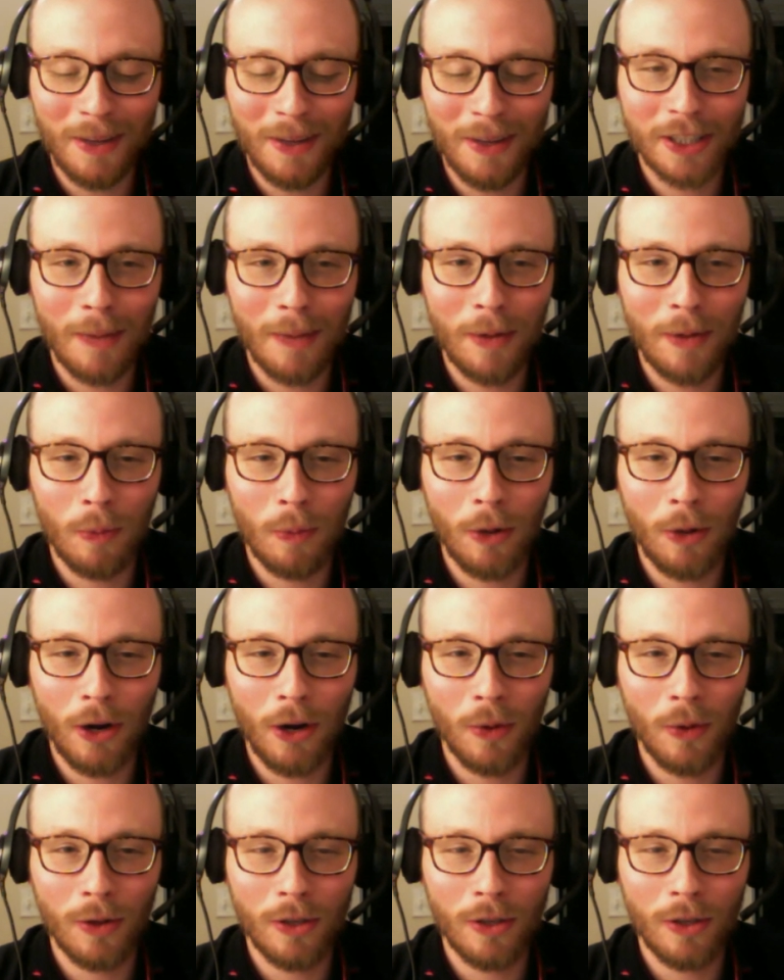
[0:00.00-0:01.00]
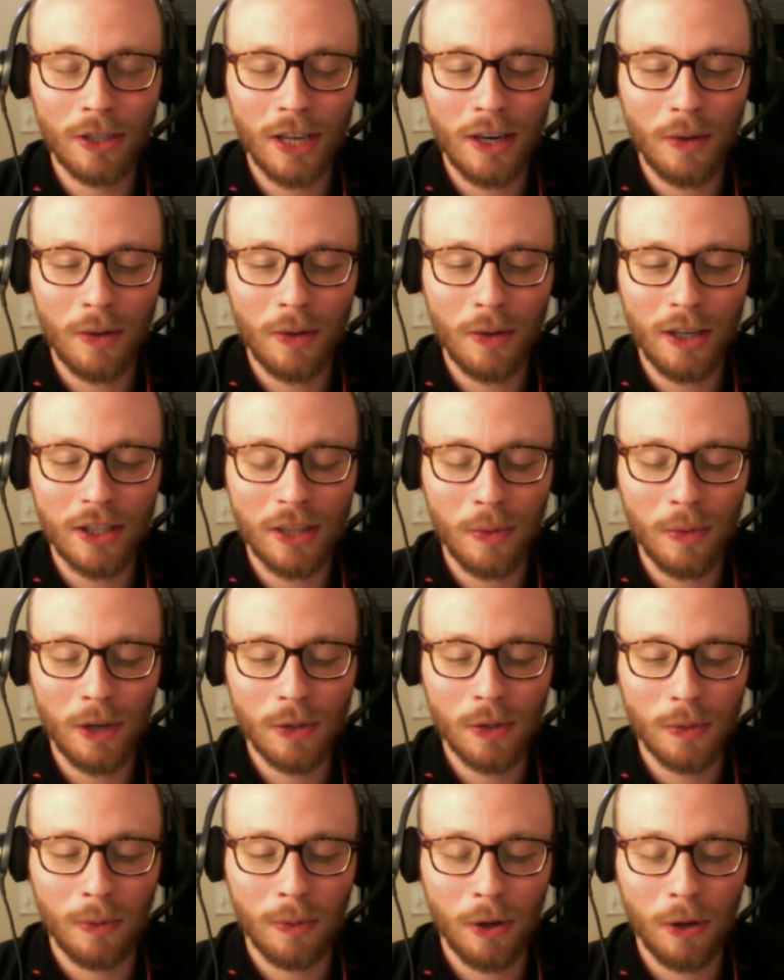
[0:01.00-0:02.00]
because I mean we're in some
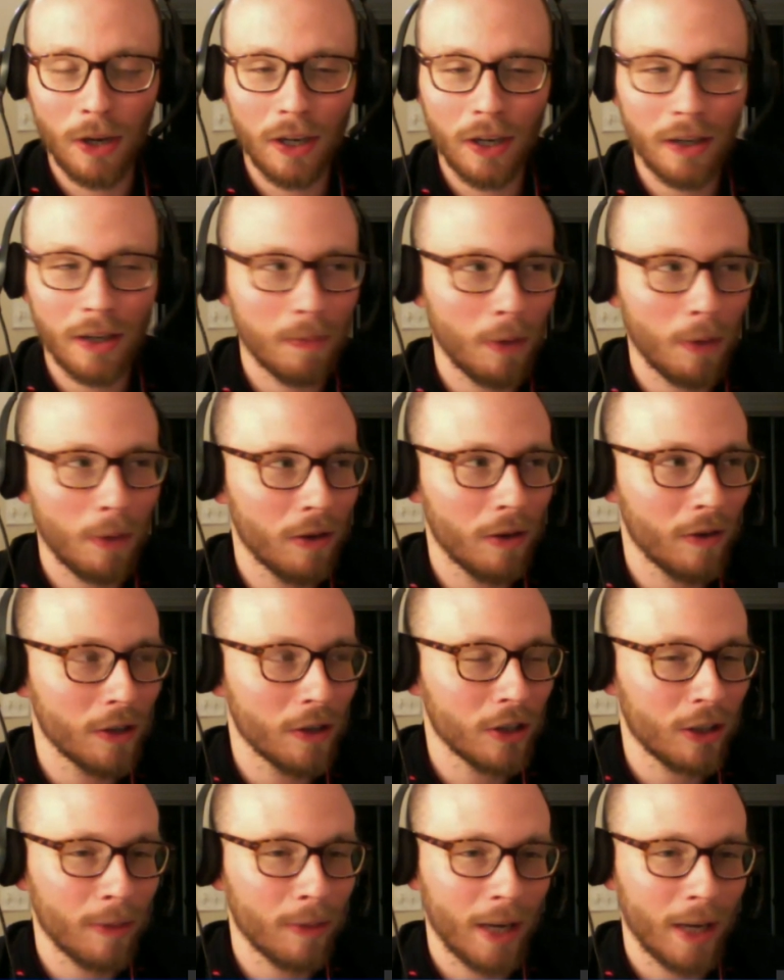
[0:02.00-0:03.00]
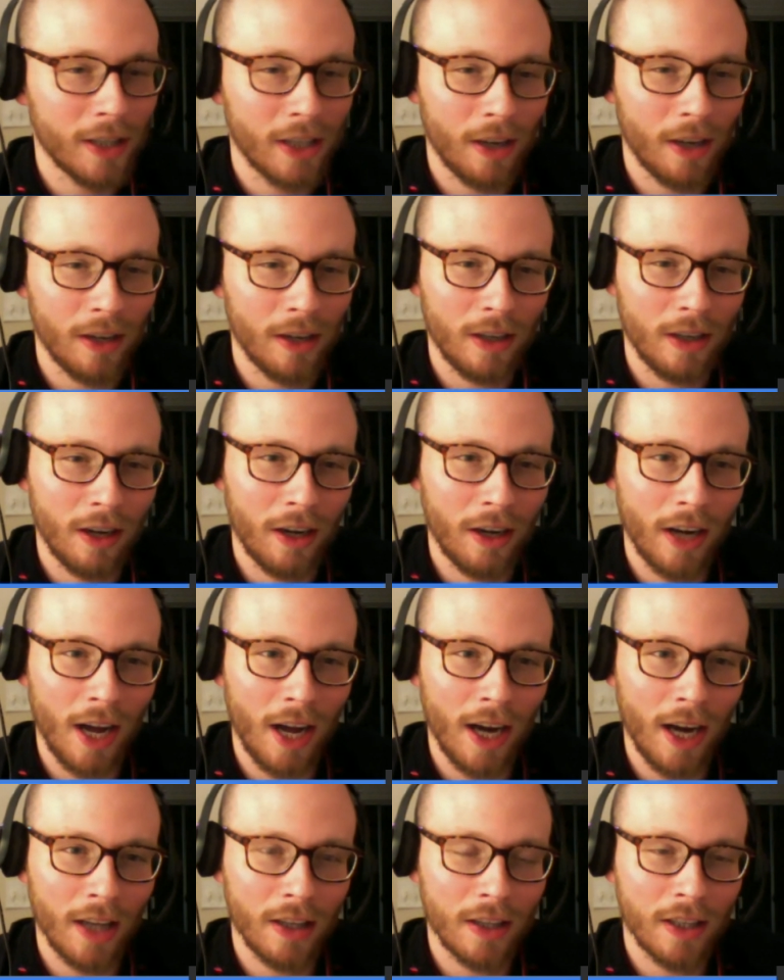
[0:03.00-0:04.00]
ways we're putting both of our center backs out on an
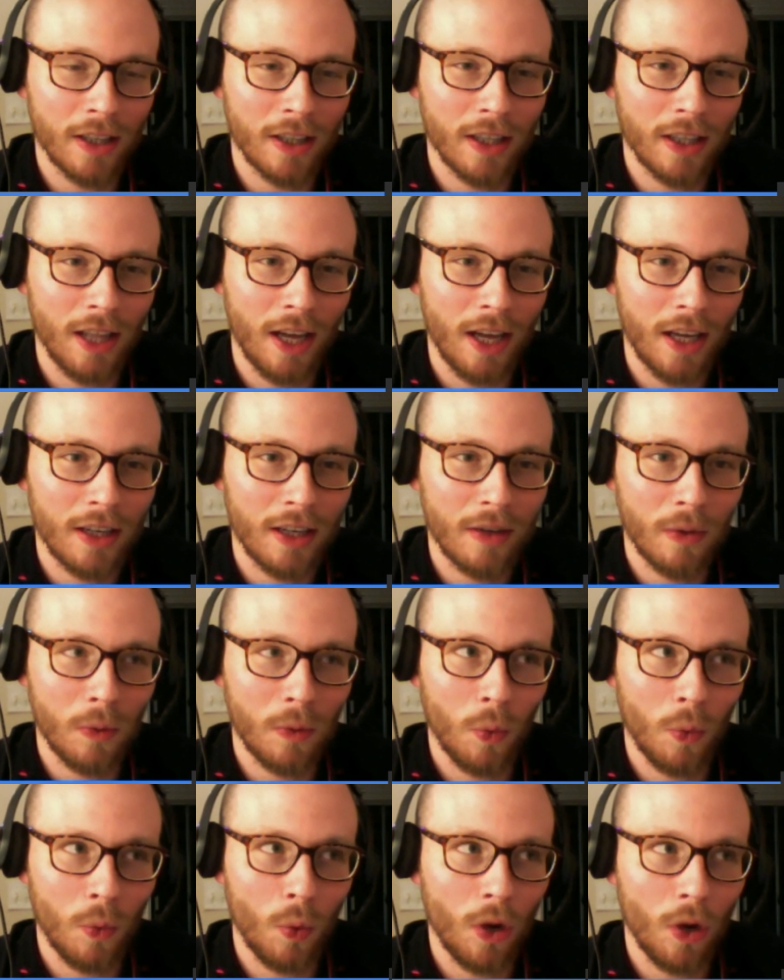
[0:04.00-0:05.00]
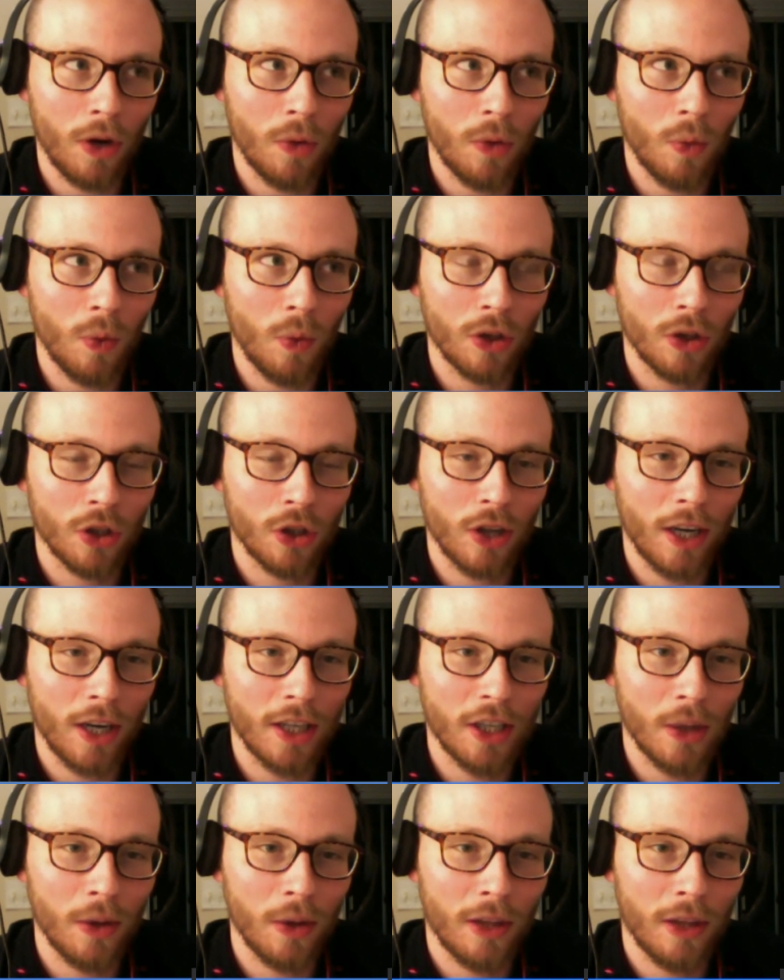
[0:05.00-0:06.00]
island, and like when we're trying to
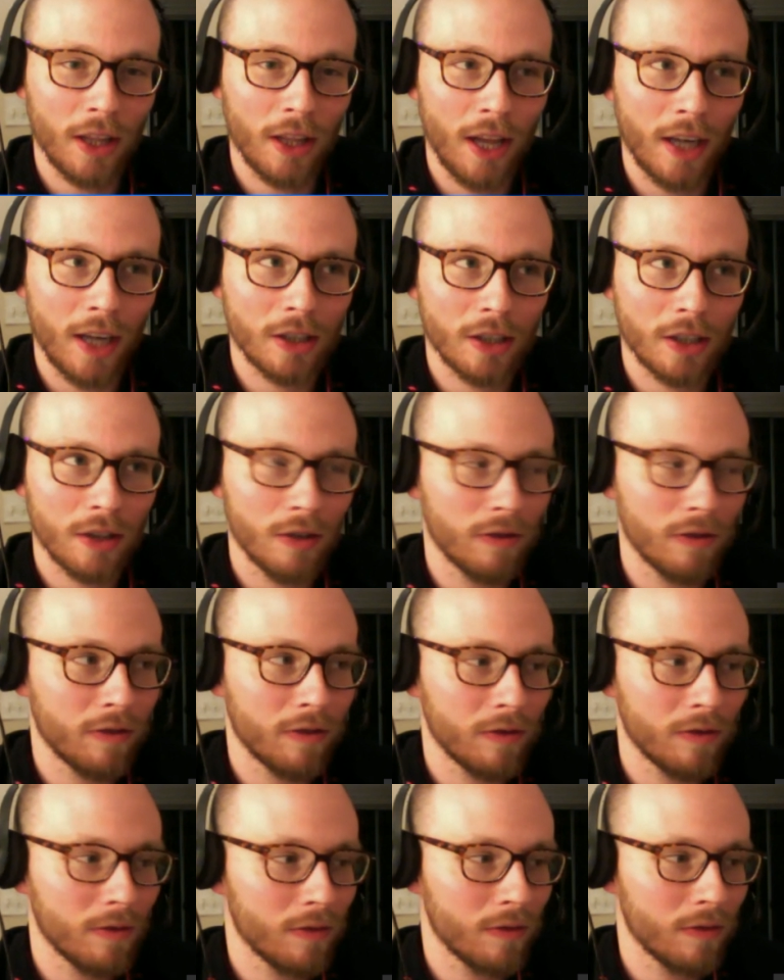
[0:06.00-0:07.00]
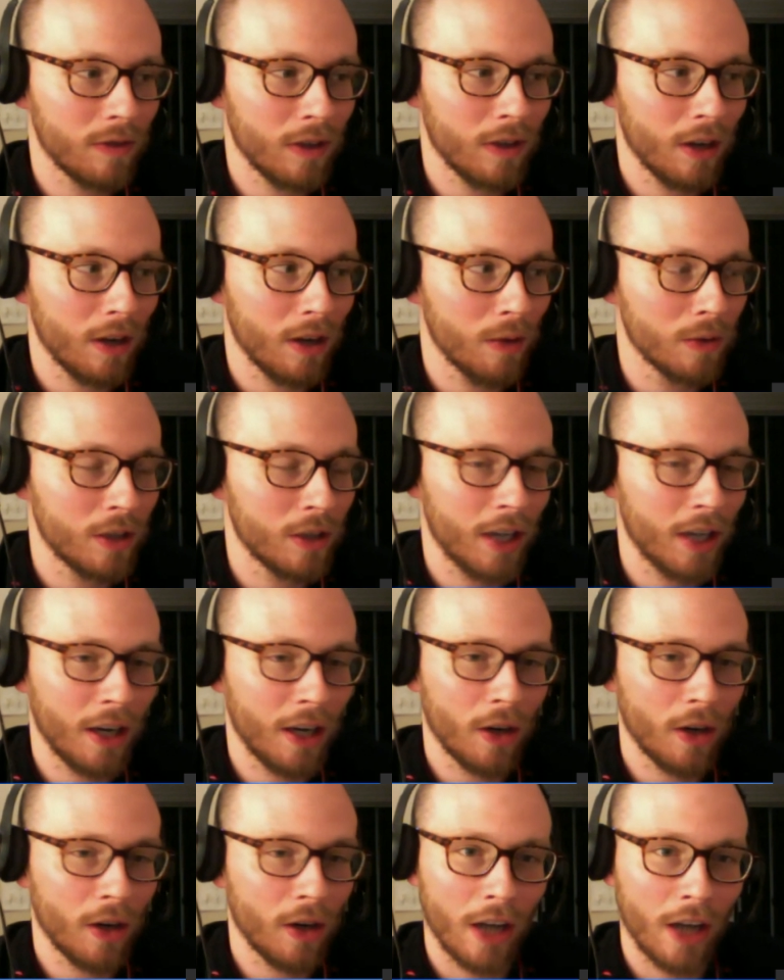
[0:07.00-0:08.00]
deal with the likes of
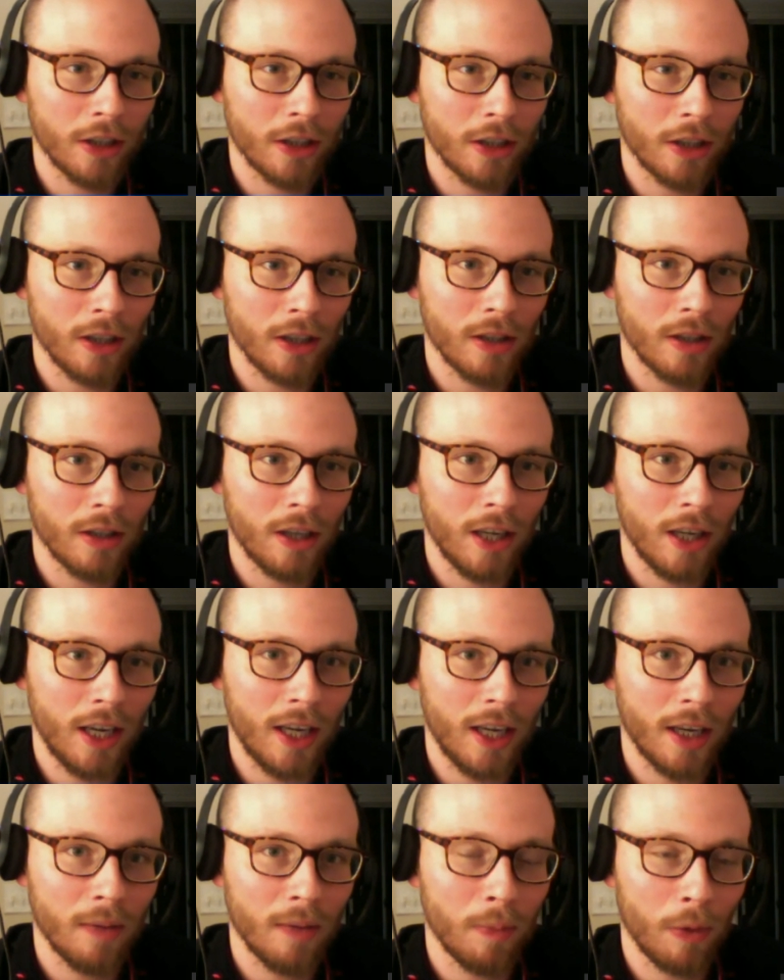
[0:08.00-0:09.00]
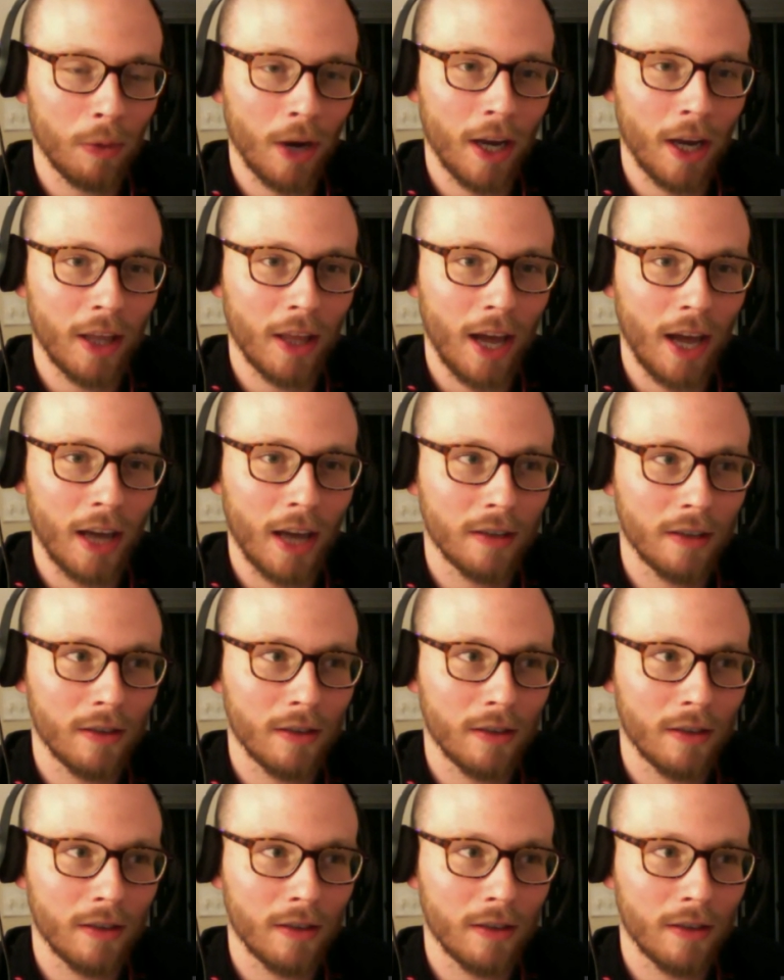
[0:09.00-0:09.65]
Diego Costa, he can break that.